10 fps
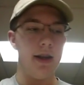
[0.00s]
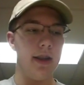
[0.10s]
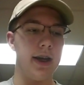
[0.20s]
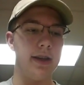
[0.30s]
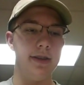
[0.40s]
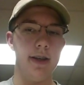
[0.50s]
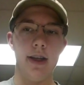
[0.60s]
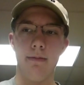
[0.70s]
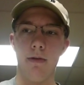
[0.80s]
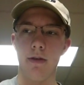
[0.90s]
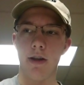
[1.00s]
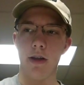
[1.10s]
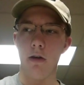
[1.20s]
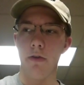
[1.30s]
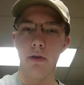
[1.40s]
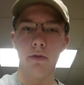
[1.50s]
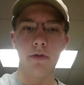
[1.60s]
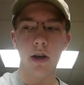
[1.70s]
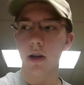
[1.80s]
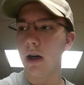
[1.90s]
Like I said, I'm only going to go through
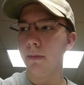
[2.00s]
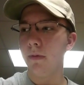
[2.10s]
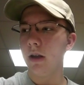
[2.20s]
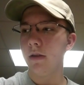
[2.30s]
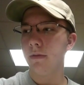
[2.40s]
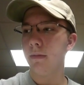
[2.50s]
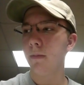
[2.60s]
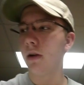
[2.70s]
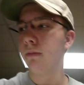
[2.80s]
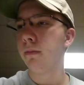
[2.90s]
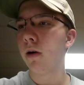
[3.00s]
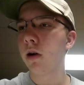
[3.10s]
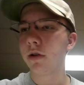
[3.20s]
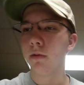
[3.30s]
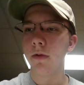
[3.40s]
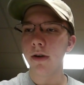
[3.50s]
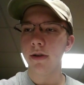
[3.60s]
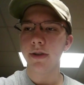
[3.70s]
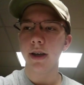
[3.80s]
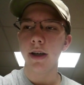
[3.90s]
a couple of them. I'm going to mark the
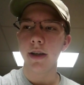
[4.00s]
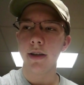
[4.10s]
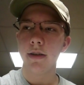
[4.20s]
ones I